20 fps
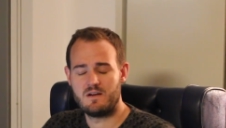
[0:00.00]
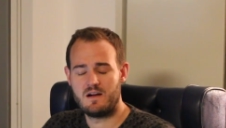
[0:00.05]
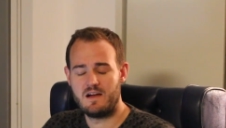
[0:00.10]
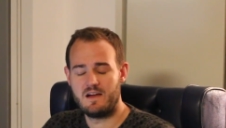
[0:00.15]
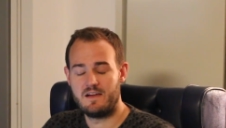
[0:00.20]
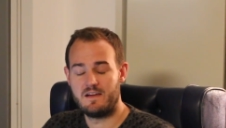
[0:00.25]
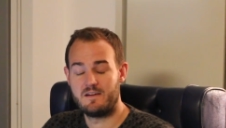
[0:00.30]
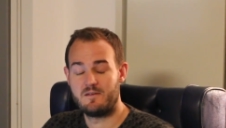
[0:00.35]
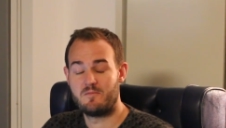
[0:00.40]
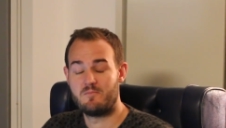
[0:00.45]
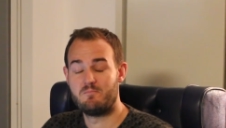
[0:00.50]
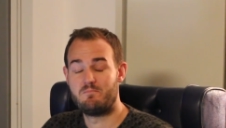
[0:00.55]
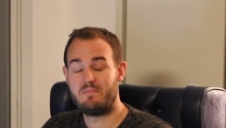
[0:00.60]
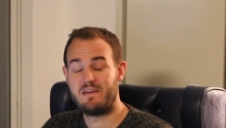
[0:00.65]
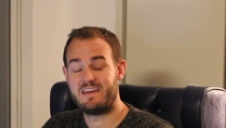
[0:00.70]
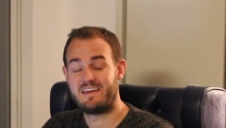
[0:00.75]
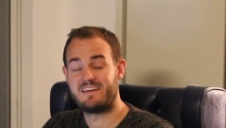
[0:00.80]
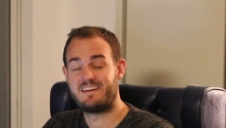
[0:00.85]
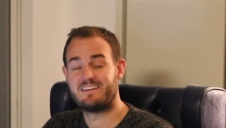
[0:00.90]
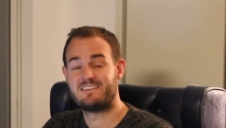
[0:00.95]
a, a
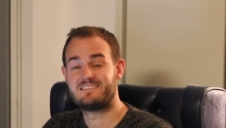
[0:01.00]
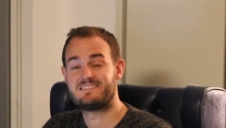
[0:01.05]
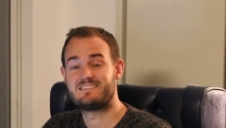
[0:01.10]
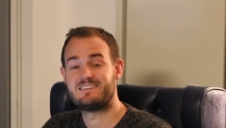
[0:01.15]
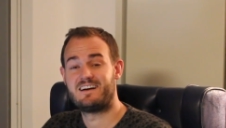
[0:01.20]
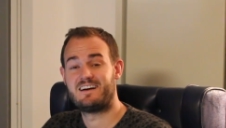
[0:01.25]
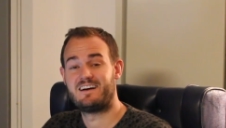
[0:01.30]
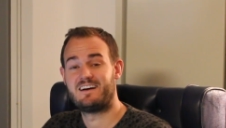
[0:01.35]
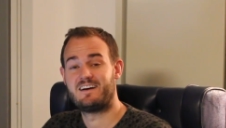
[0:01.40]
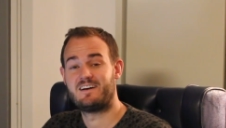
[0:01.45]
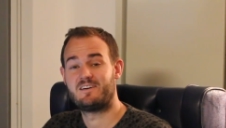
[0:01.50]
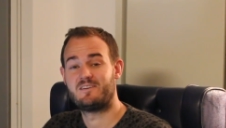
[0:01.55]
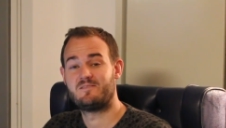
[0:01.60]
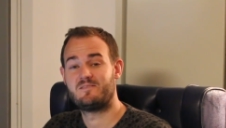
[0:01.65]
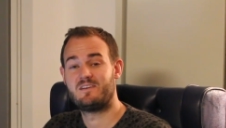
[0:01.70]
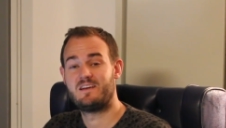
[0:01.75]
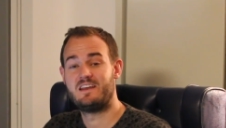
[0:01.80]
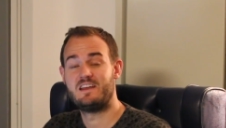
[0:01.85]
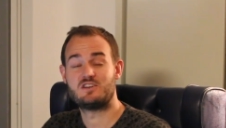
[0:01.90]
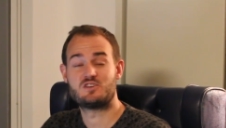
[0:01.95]
big uh,
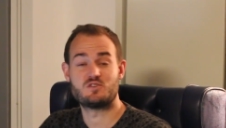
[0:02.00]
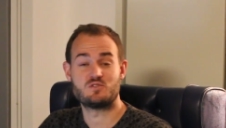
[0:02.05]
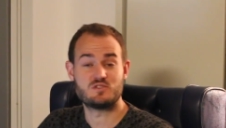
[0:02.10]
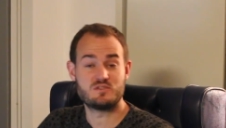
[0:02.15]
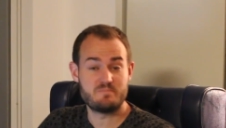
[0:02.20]
initial